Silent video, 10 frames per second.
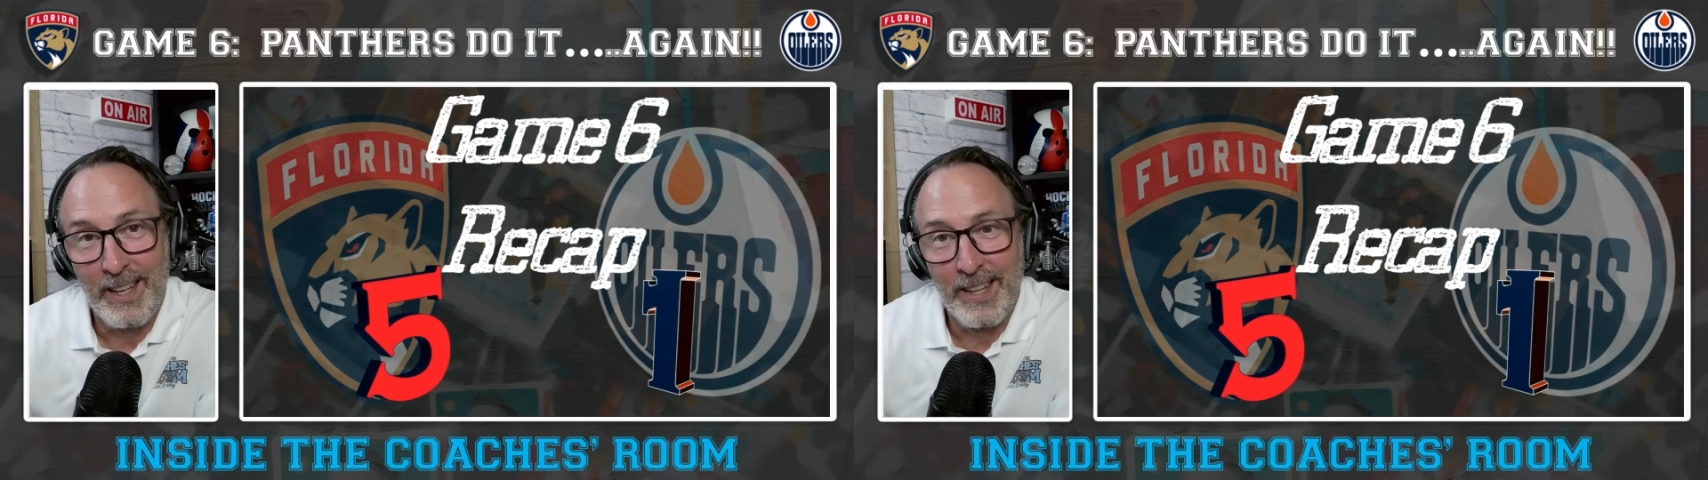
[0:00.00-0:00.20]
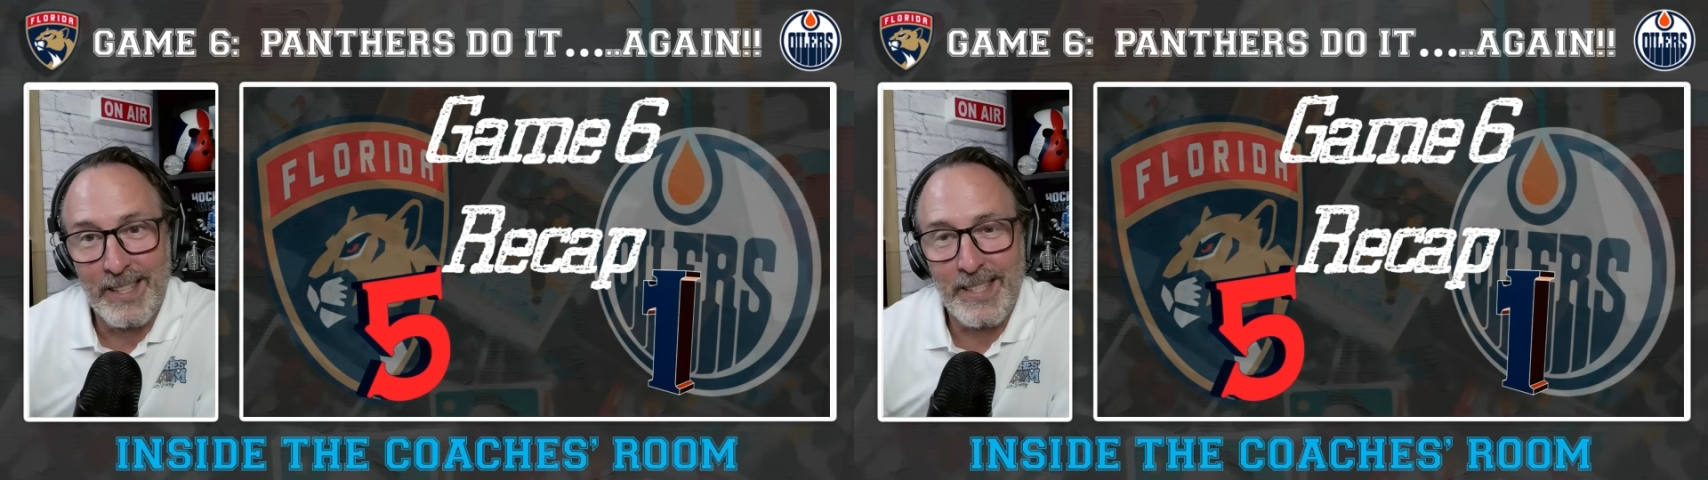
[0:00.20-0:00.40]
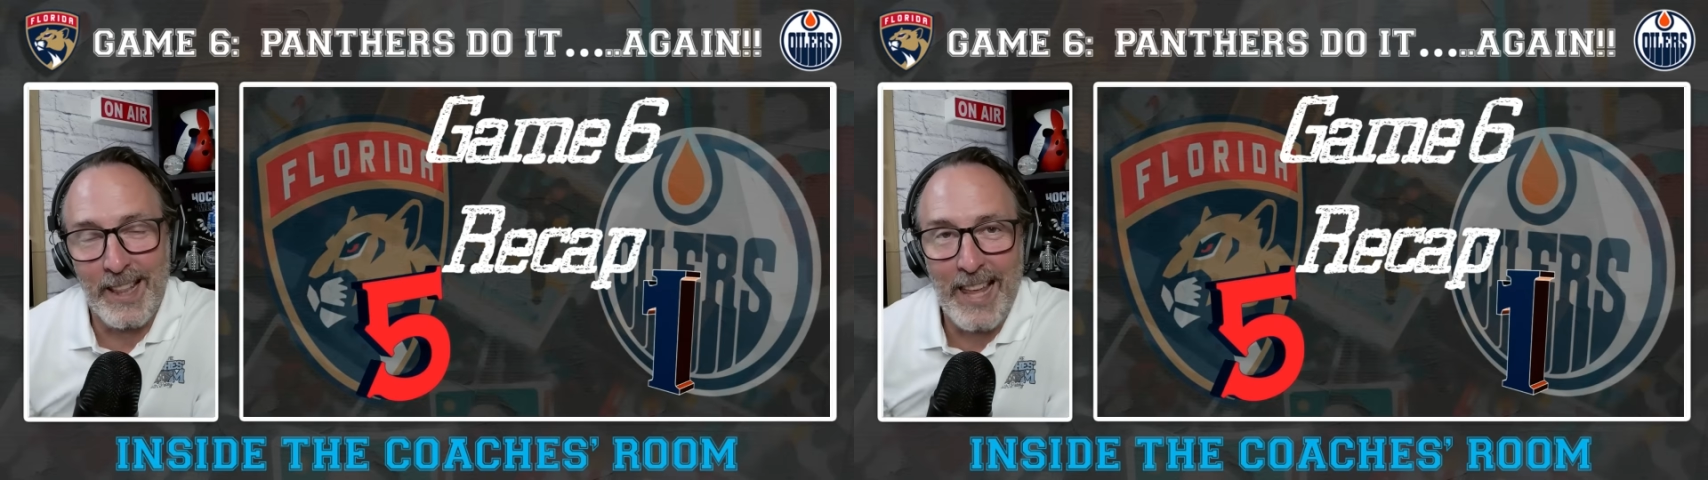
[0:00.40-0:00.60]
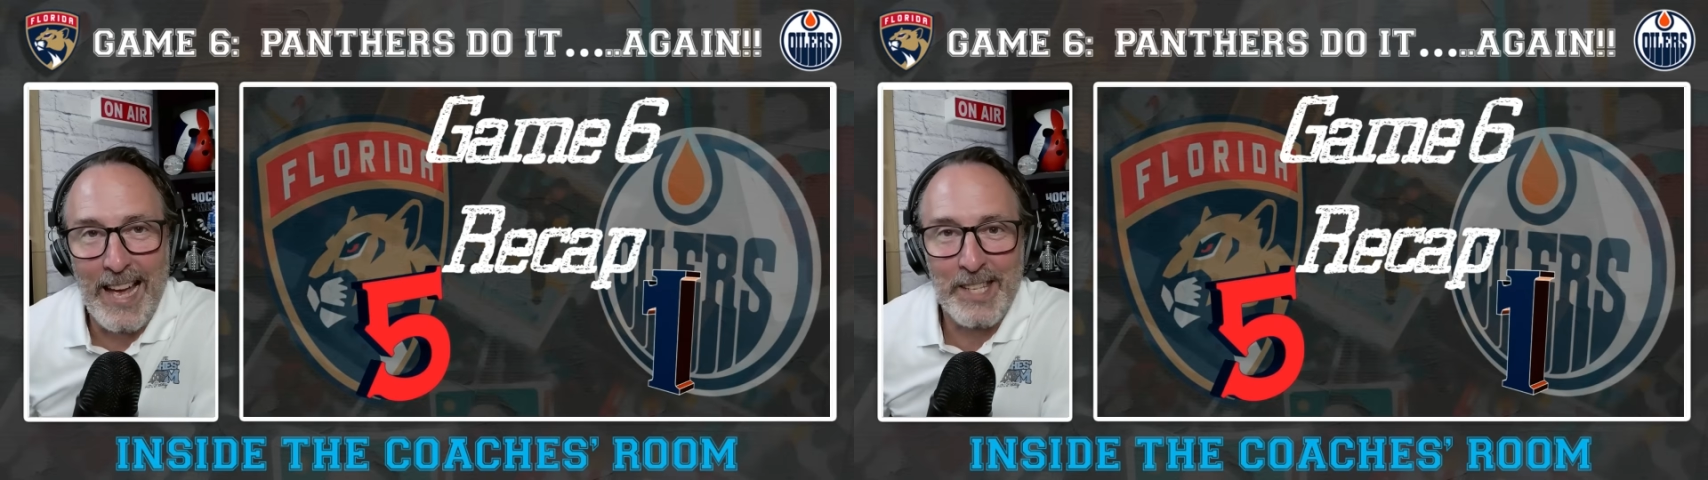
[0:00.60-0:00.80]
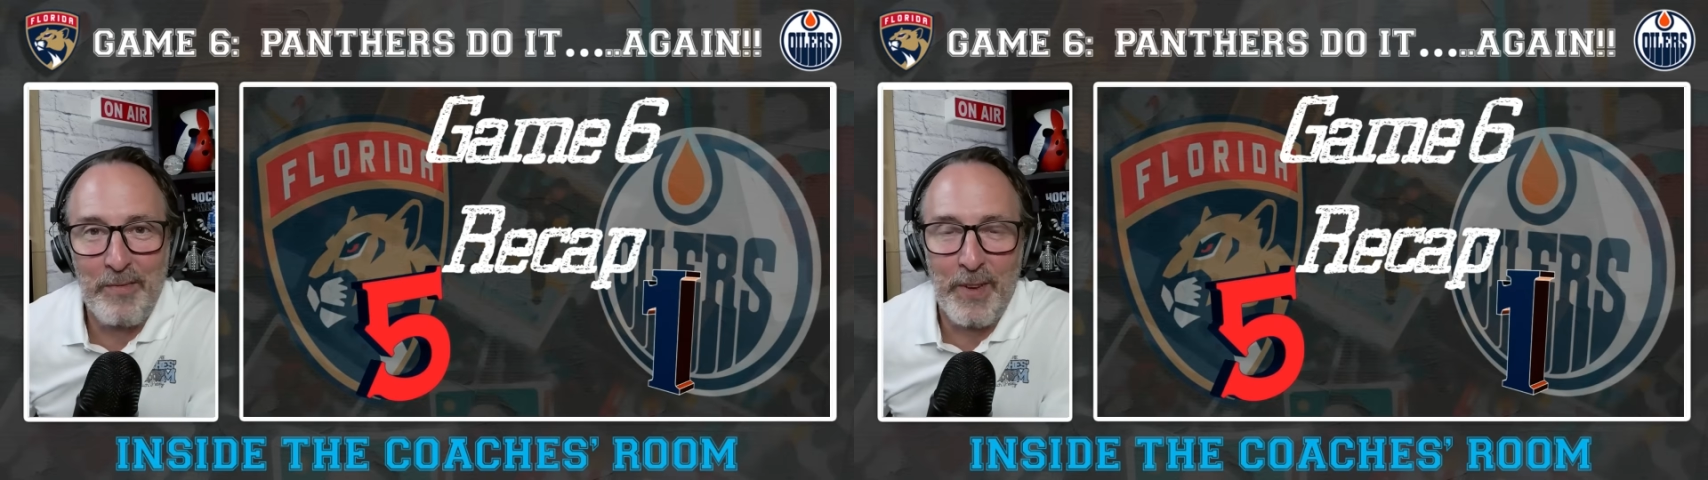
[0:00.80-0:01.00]
This is the
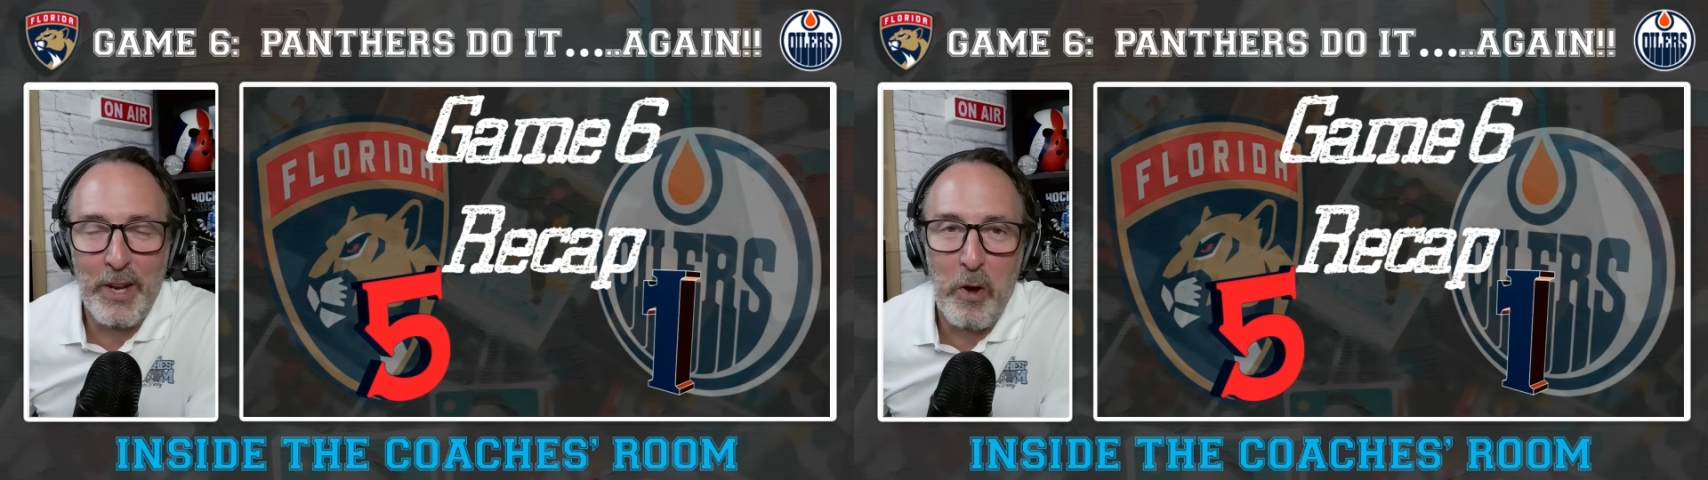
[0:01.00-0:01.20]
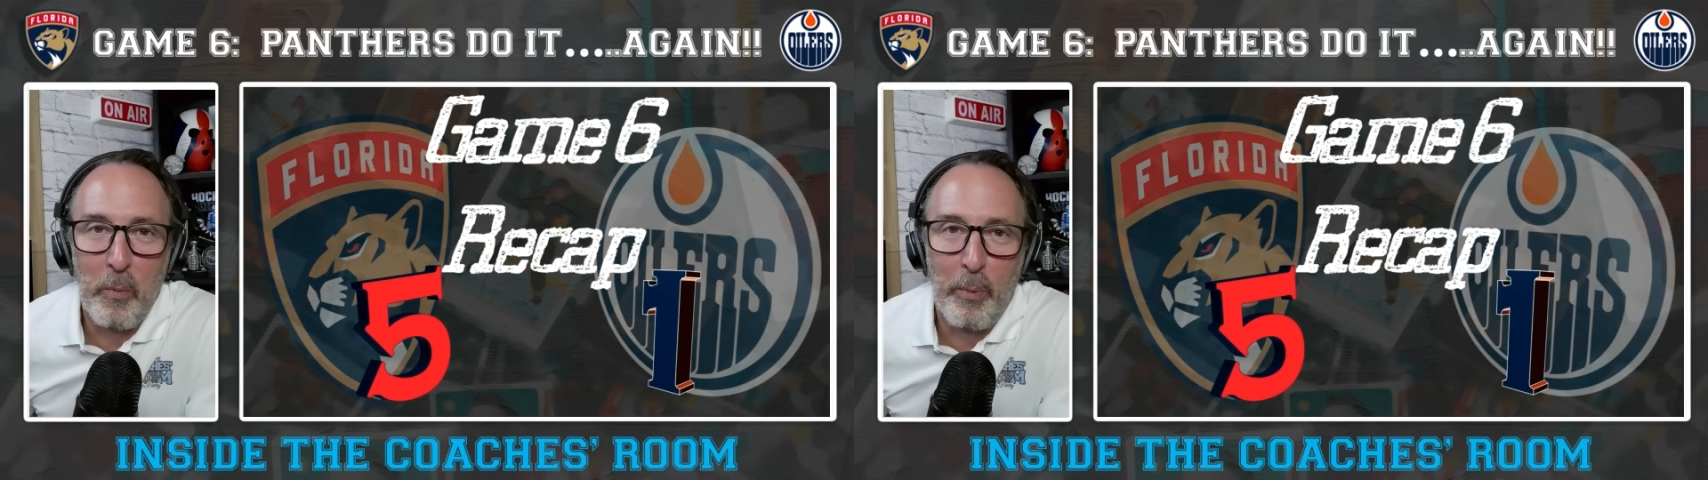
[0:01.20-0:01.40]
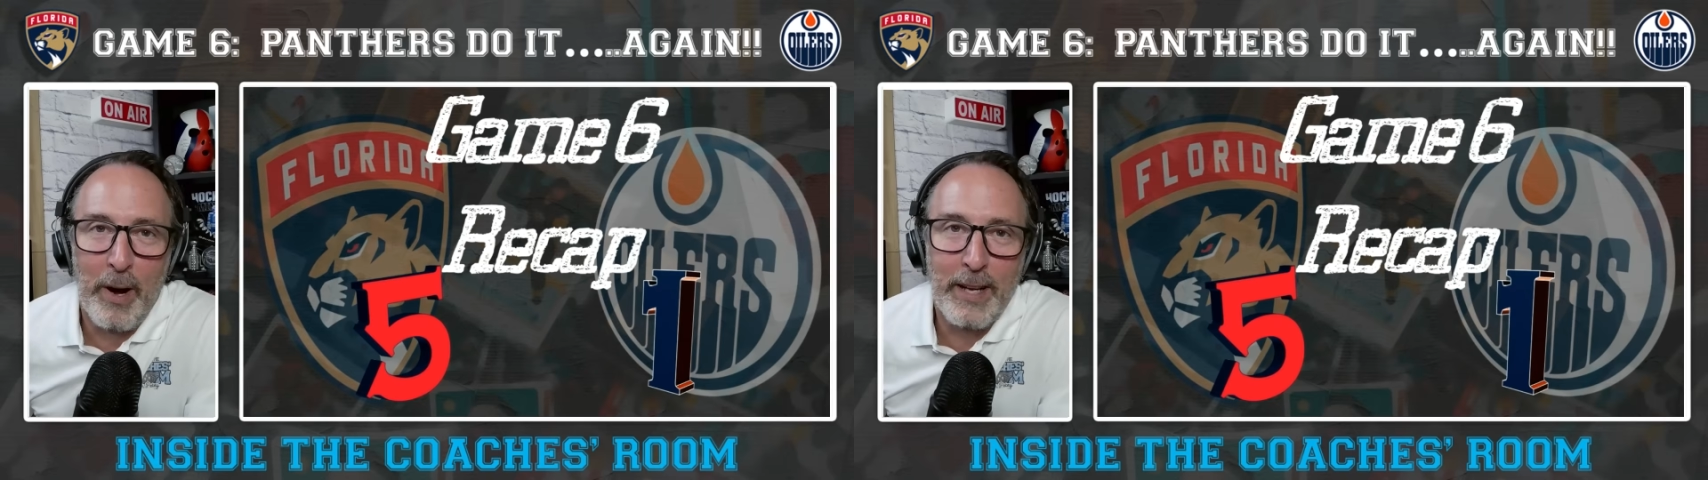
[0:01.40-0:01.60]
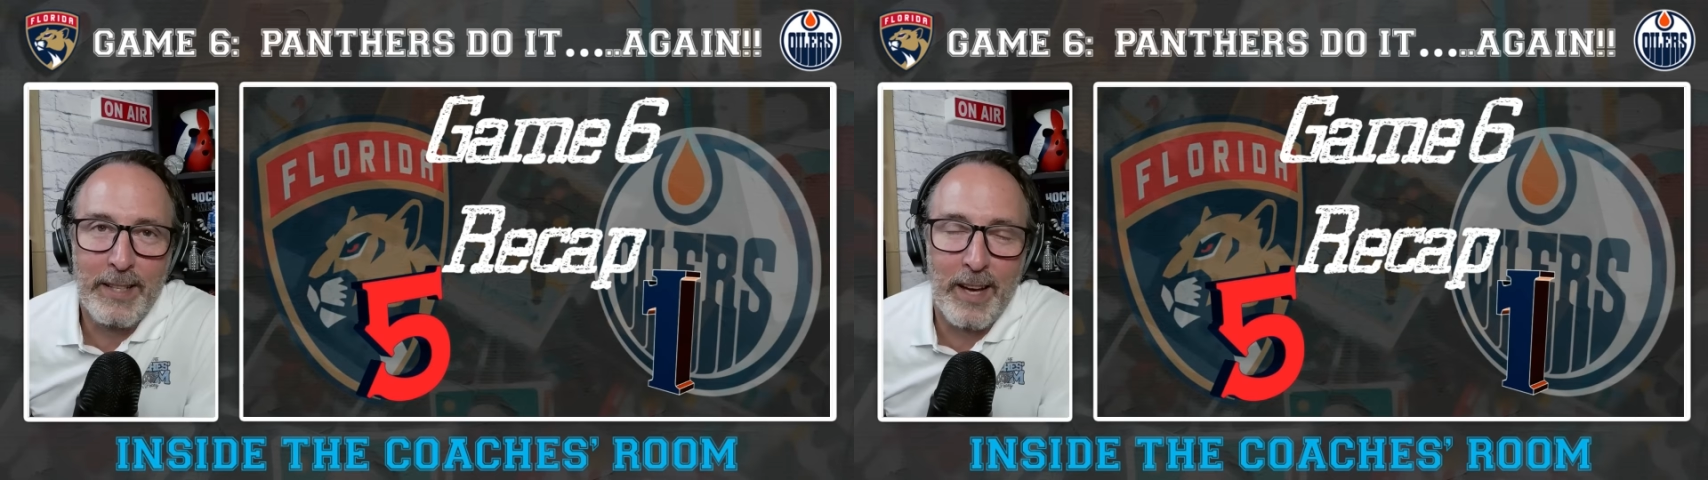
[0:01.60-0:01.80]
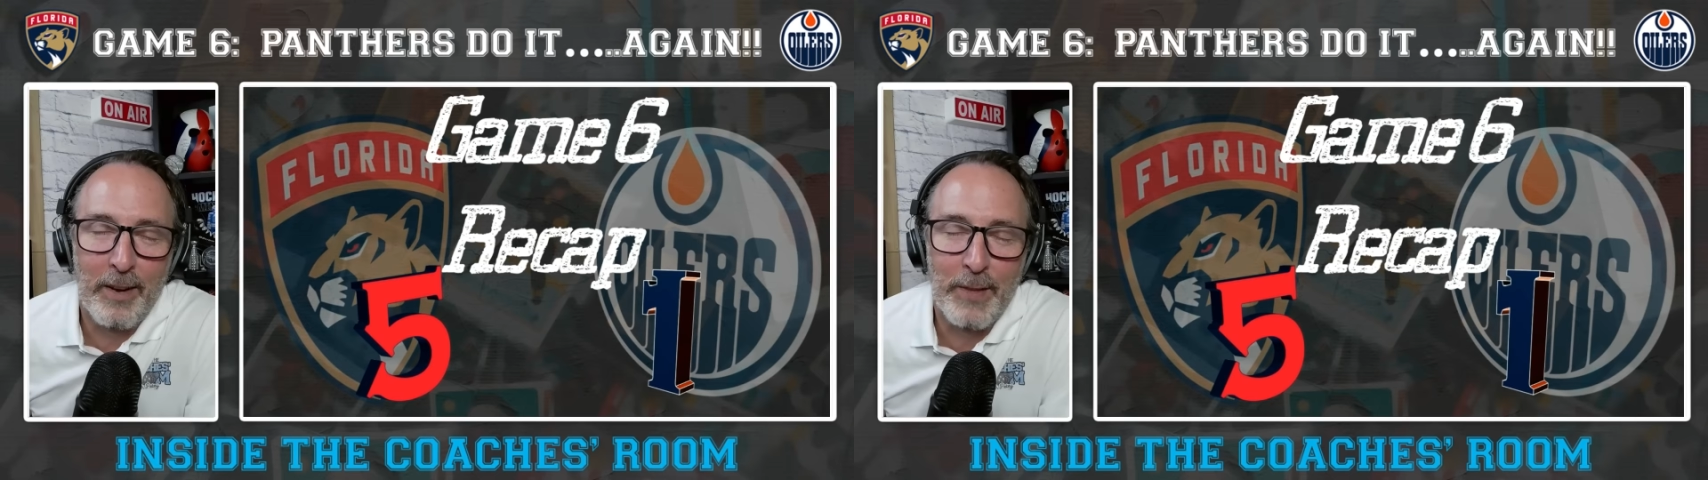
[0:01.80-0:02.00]
last video
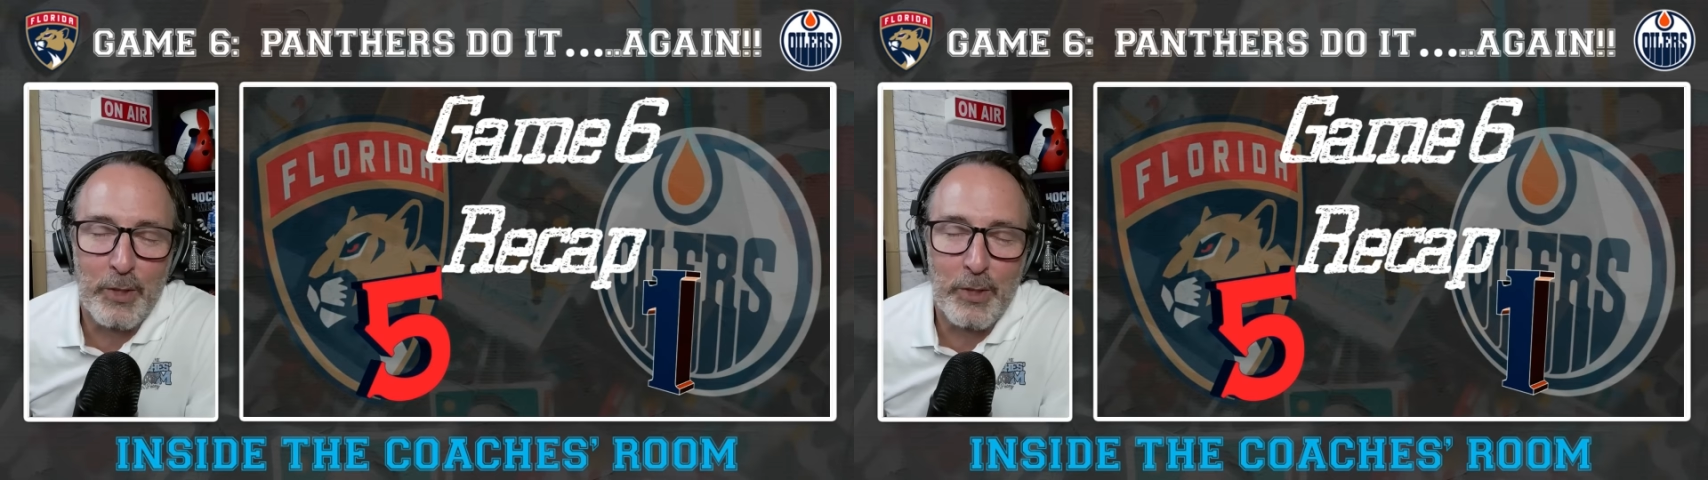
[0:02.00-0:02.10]
breakdown of the